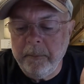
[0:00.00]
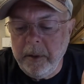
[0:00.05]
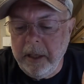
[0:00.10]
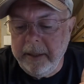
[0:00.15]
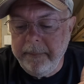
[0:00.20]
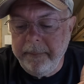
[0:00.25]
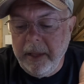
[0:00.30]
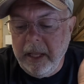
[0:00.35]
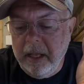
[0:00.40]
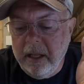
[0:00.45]

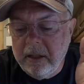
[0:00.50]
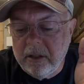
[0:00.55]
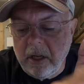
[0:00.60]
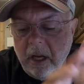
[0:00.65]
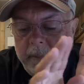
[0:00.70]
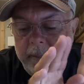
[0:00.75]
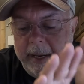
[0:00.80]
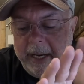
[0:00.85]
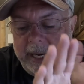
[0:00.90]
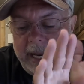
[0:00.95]
But so
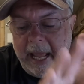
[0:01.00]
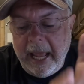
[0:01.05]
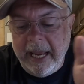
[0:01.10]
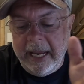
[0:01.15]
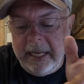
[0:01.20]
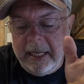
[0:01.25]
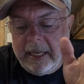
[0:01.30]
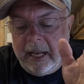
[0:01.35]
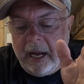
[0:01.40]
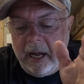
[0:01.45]
I made
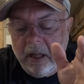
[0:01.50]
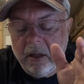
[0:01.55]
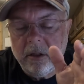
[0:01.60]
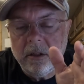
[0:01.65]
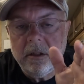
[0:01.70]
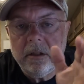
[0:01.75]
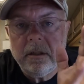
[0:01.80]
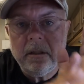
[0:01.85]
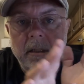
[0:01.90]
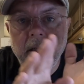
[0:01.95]

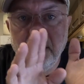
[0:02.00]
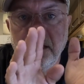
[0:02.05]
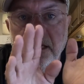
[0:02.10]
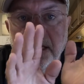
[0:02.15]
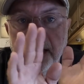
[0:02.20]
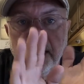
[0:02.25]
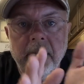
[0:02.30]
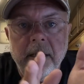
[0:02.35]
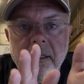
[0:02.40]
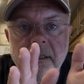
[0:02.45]
$8
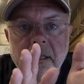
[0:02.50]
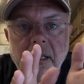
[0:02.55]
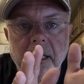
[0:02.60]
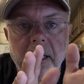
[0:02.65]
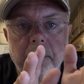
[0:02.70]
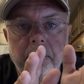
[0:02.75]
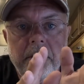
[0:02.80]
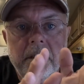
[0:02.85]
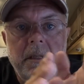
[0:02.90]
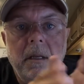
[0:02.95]
in
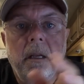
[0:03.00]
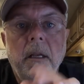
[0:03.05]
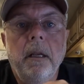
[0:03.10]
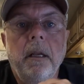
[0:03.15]
tips.